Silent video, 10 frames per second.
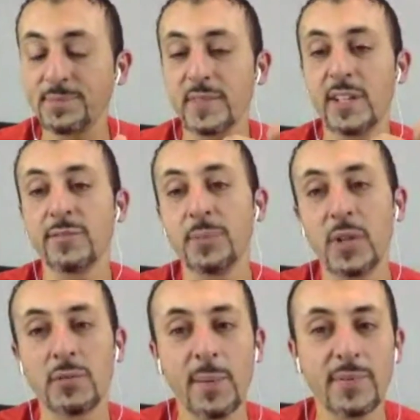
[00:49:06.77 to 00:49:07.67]
And then from
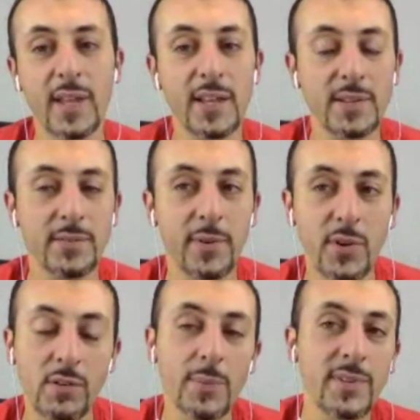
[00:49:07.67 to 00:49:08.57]
your
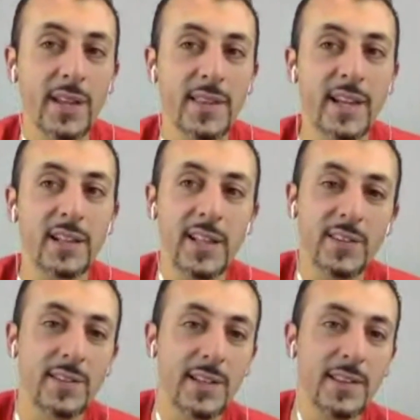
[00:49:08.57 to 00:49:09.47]
website, they can
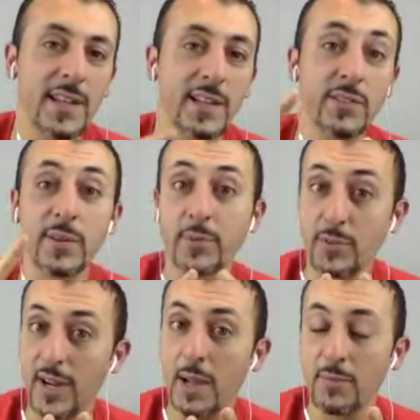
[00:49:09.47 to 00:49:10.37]
listen, they can
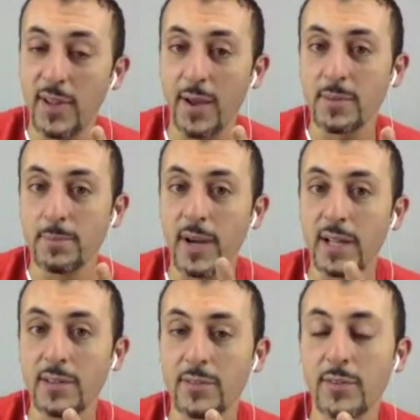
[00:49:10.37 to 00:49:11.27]
subscribe if you have the
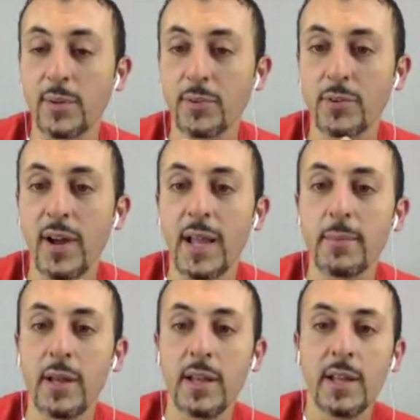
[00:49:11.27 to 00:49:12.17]
buttons to subscribe.
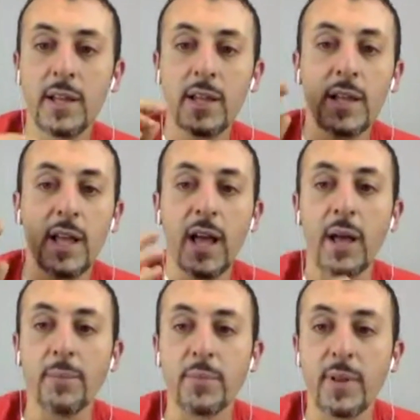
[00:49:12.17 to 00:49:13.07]

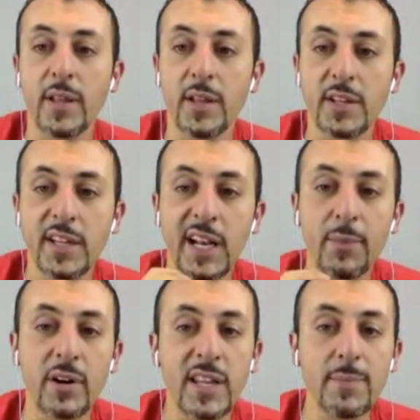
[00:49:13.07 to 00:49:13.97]
Get them
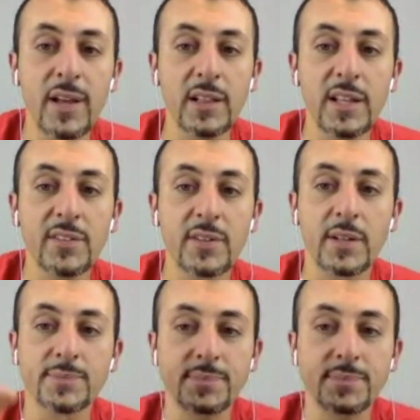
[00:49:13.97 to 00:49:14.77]
on an email list.